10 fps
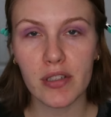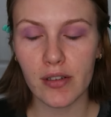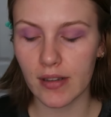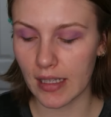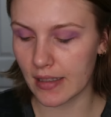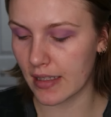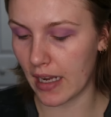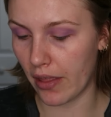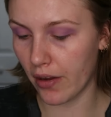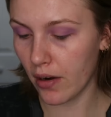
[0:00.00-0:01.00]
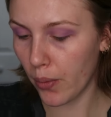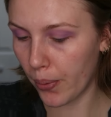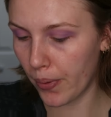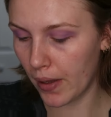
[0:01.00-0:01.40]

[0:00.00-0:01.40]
certain things together.